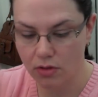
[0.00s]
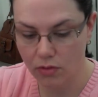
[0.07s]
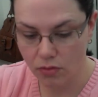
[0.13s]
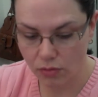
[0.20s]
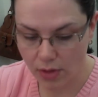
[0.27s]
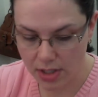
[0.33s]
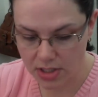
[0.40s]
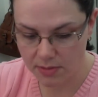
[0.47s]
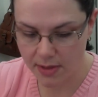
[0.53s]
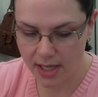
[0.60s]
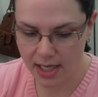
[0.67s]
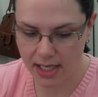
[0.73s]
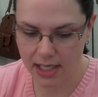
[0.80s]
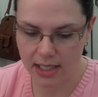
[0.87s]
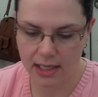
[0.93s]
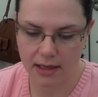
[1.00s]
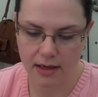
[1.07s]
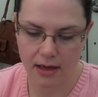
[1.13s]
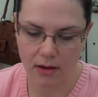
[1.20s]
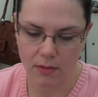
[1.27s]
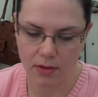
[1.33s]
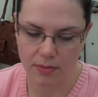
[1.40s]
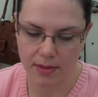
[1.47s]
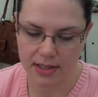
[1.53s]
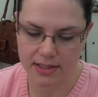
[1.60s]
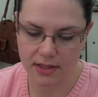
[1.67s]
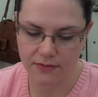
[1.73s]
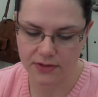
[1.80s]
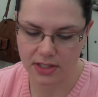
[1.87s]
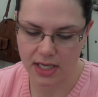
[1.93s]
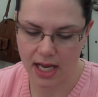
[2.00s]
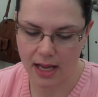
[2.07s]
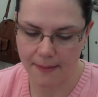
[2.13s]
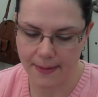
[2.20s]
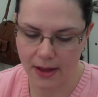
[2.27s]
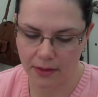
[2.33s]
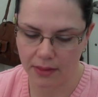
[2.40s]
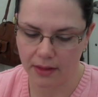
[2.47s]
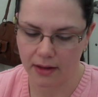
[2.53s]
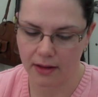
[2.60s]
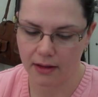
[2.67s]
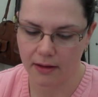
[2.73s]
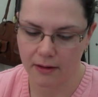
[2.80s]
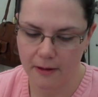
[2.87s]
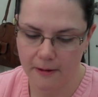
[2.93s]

regimented with myself today about the